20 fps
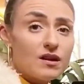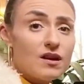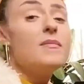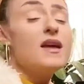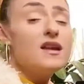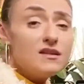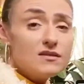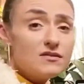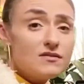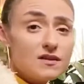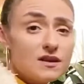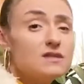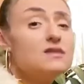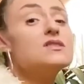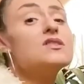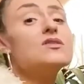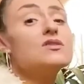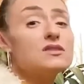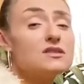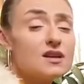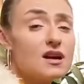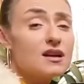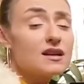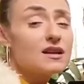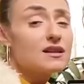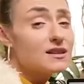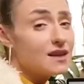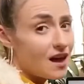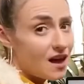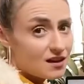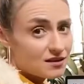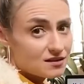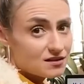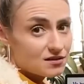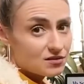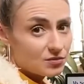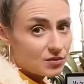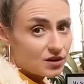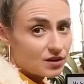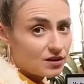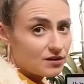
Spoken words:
benefits your target customer.